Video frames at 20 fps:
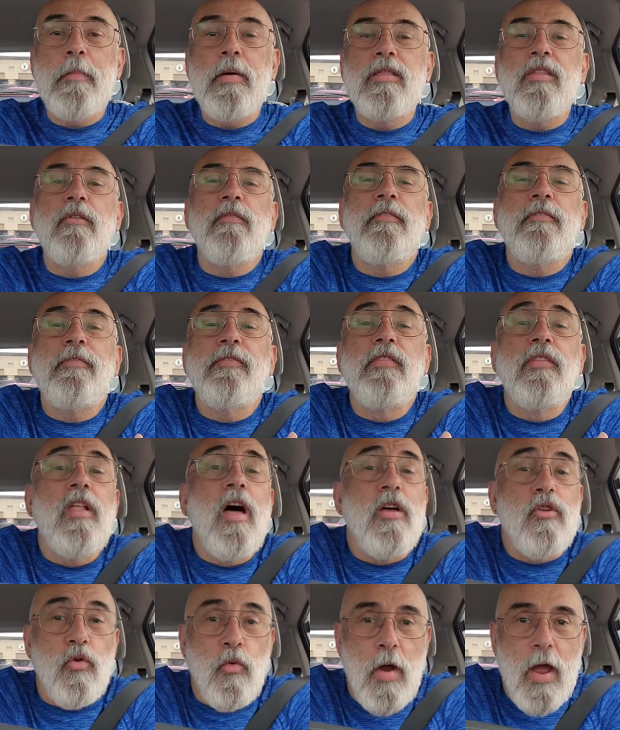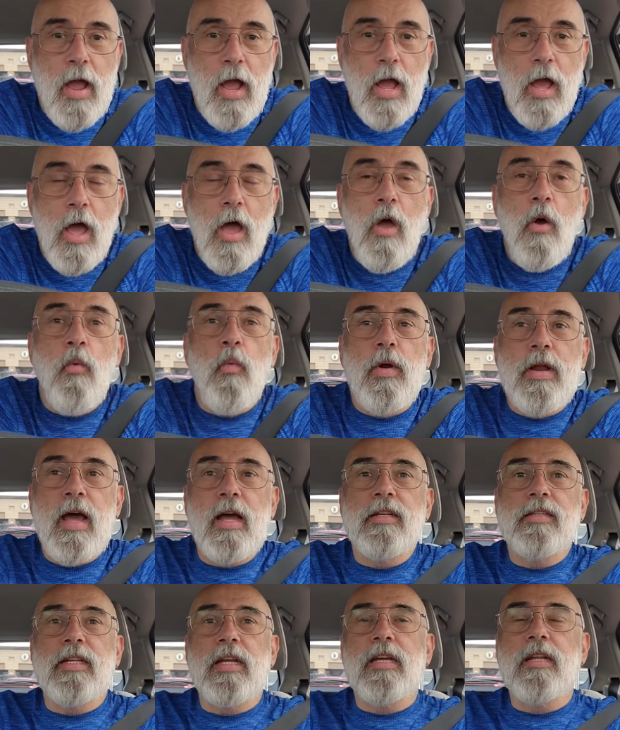I mean, they're fluttering when
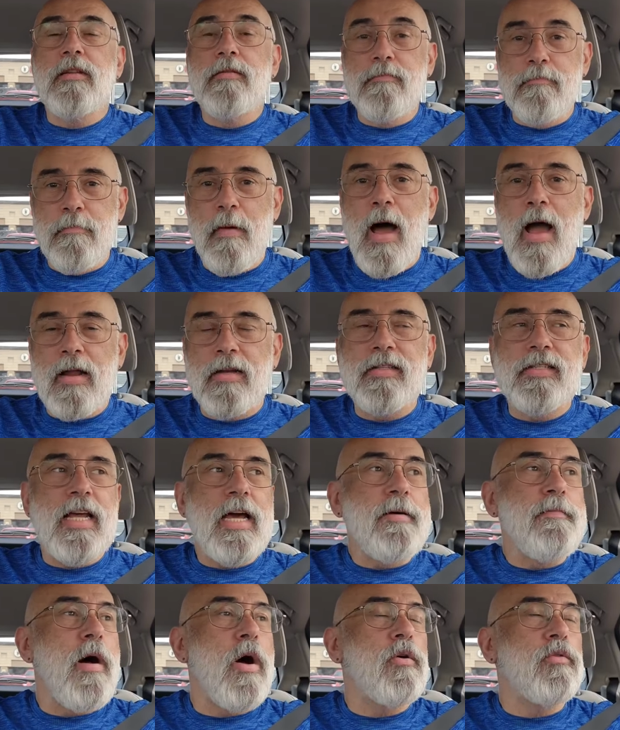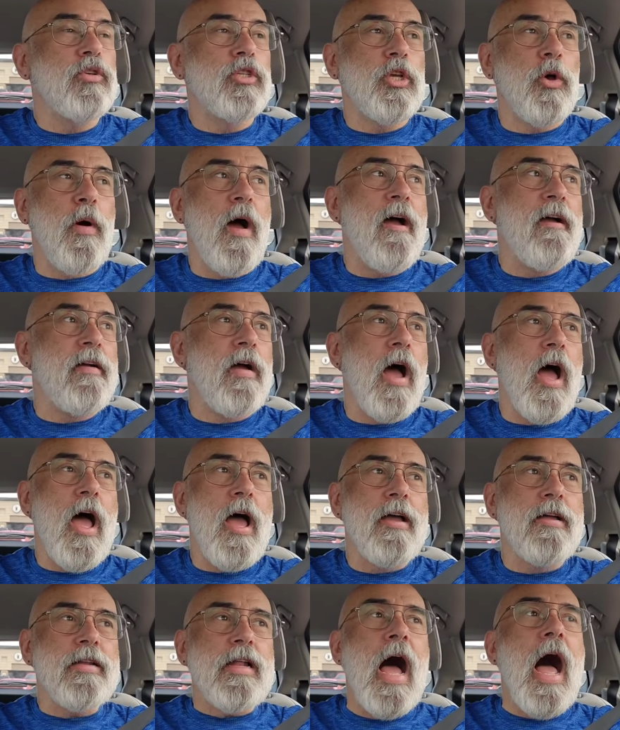I did my demo. So I
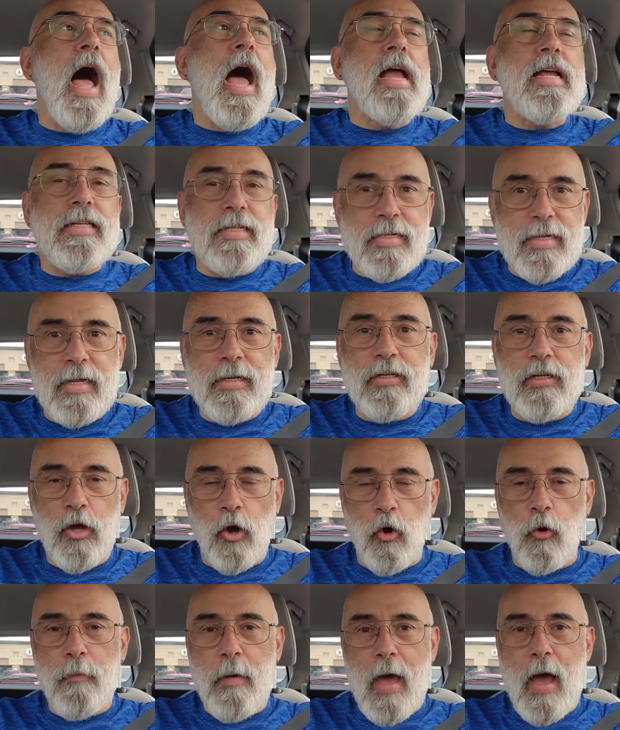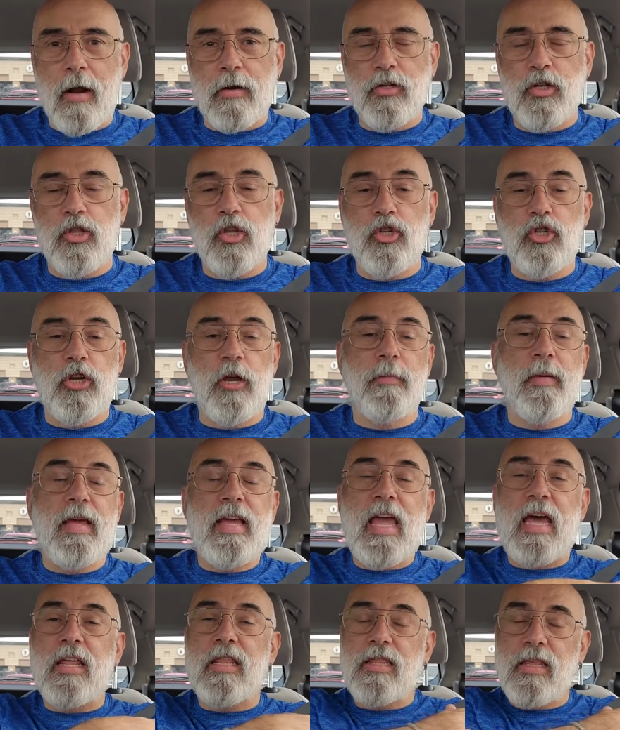need to go back to the gym
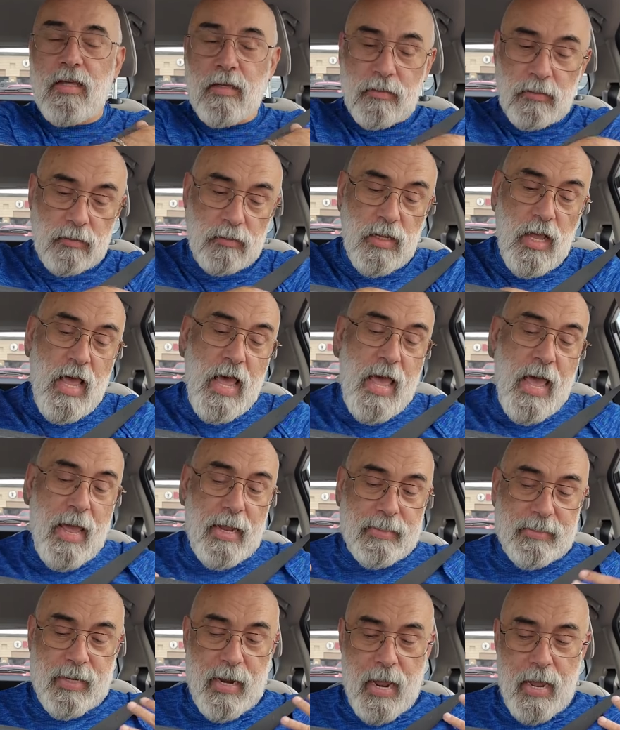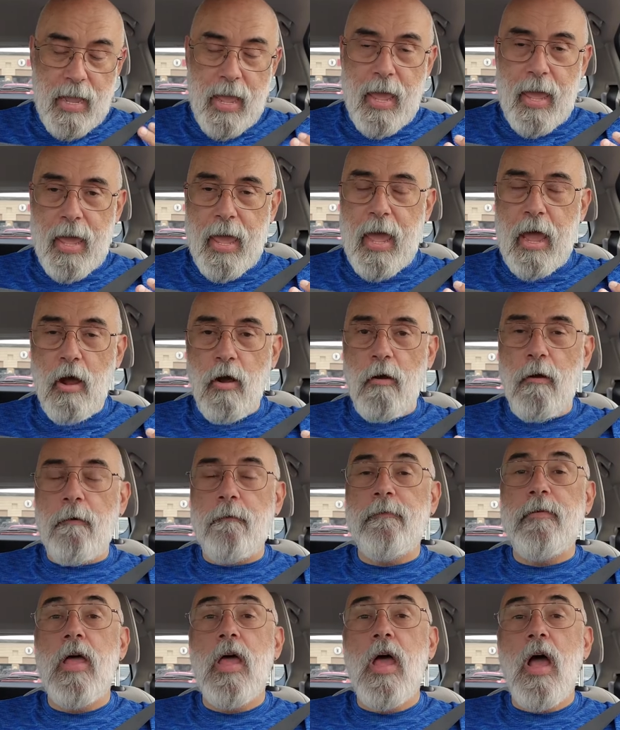and get this taken care
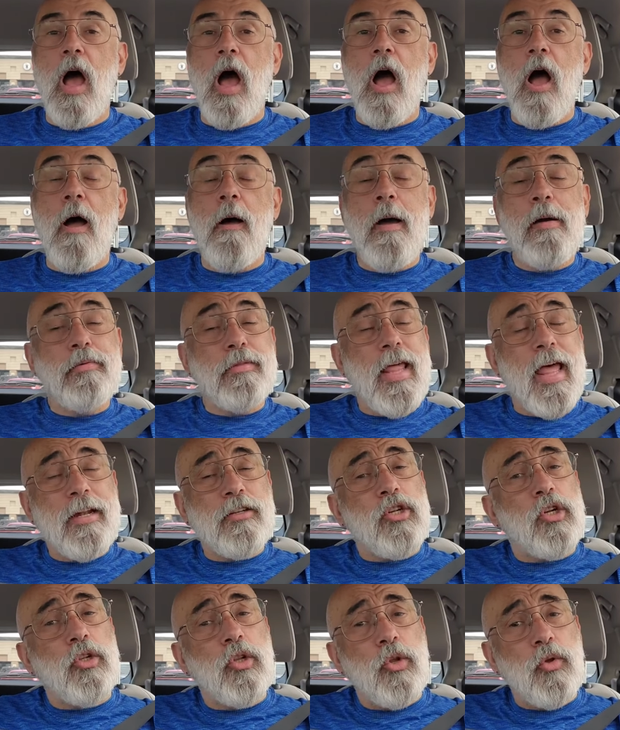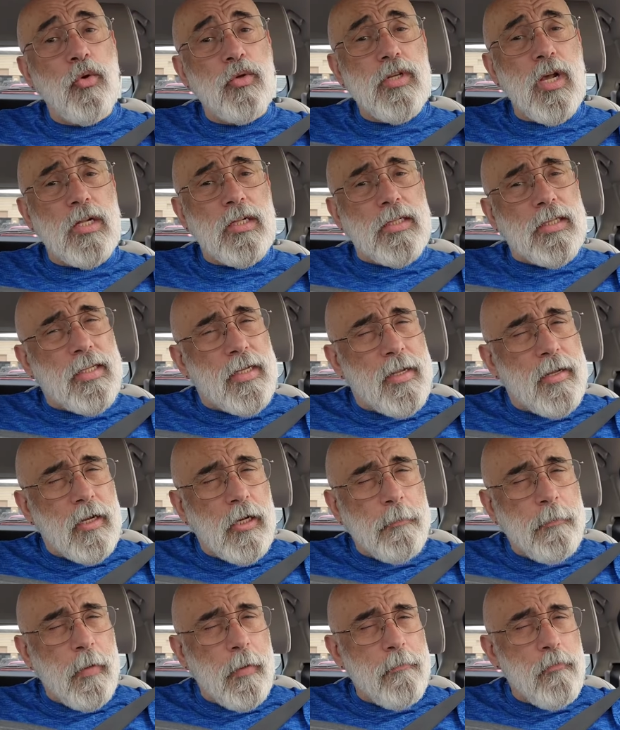of. I would like to lose a
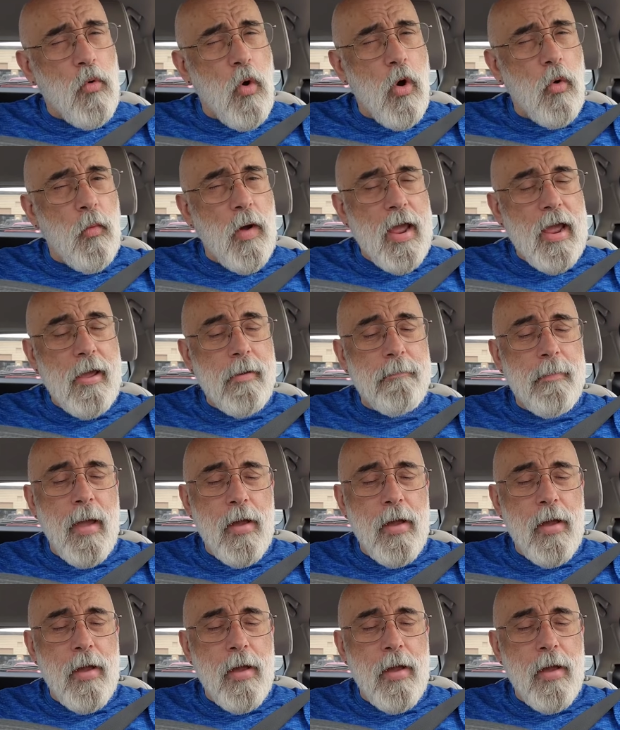little bit more weight.